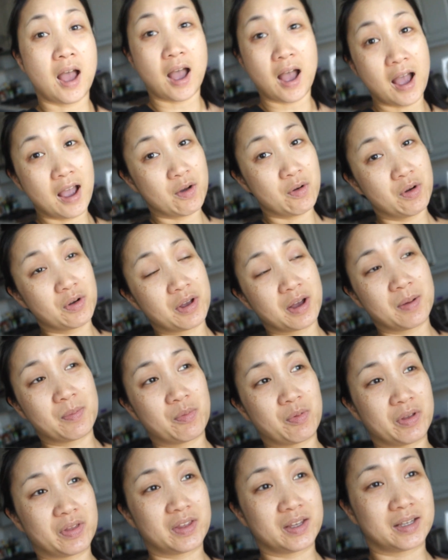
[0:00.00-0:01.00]
I woke
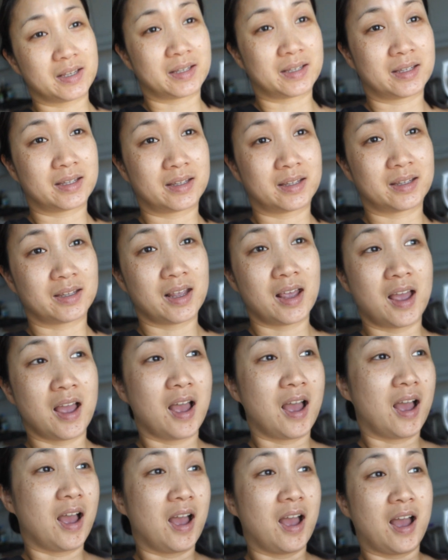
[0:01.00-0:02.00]
up with this,
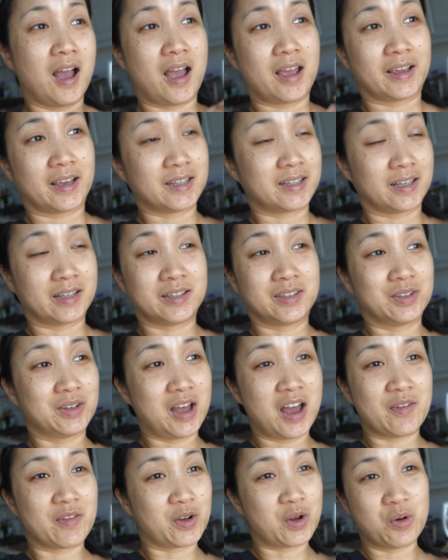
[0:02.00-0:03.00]
I guess I still
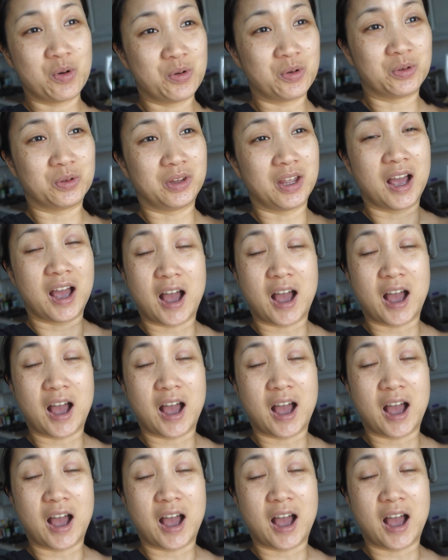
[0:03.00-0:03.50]
have a cold.